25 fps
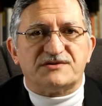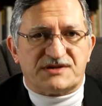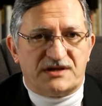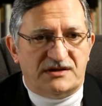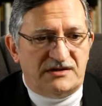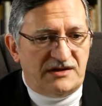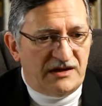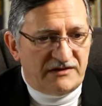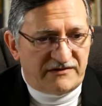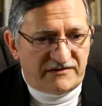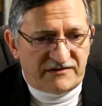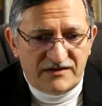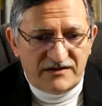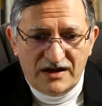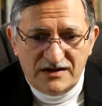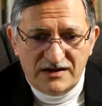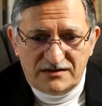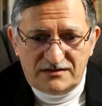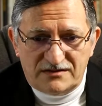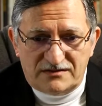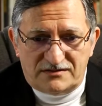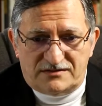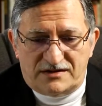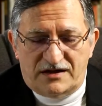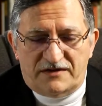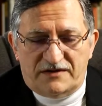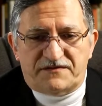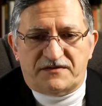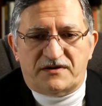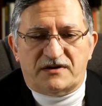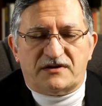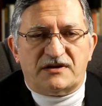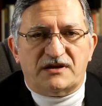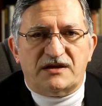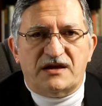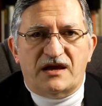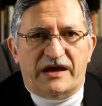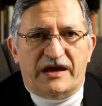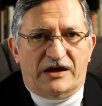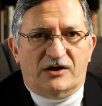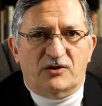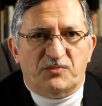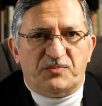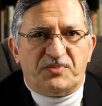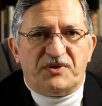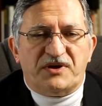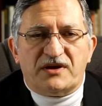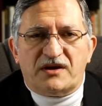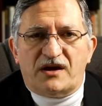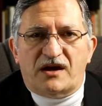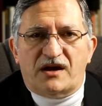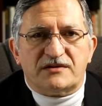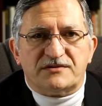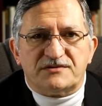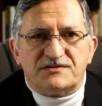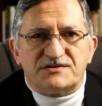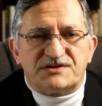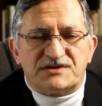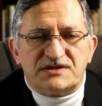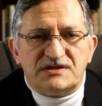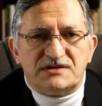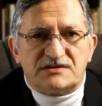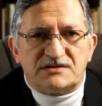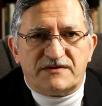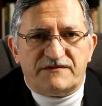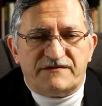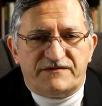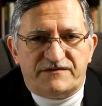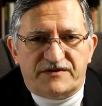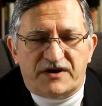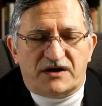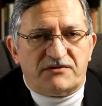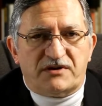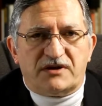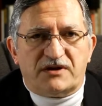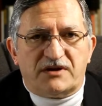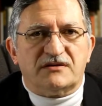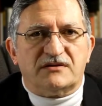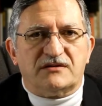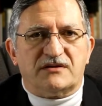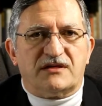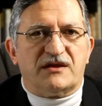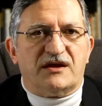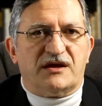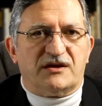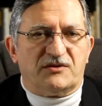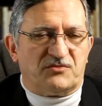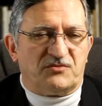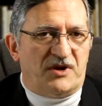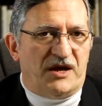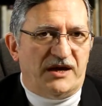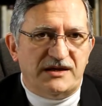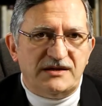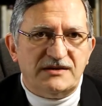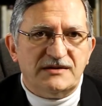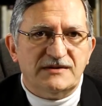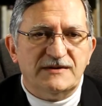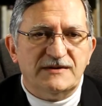And that's definitely, helping others is a very good thing, right?